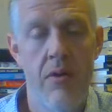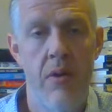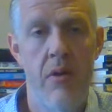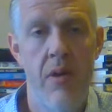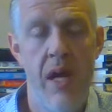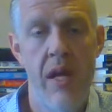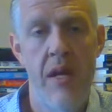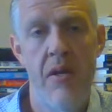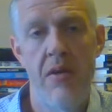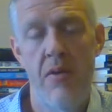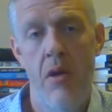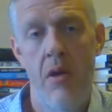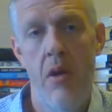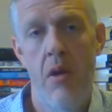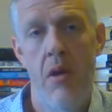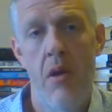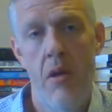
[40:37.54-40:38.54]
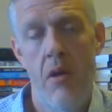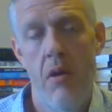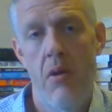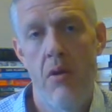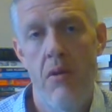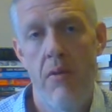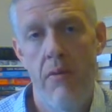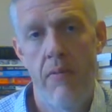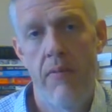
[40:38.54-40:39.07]
So that is
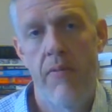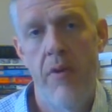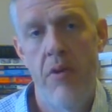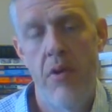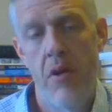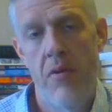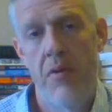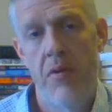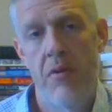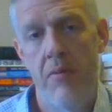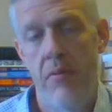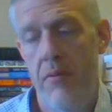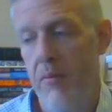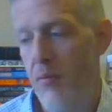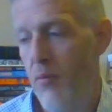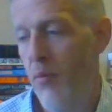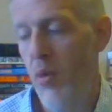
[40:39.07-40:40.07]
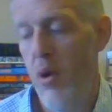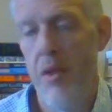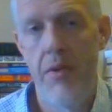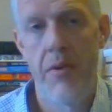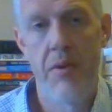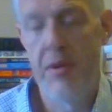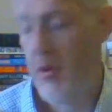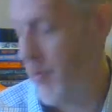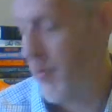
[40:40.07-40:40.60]
footnotes one
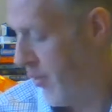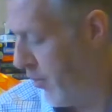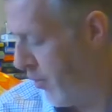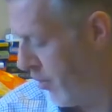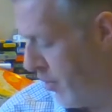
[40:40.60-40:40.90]
through two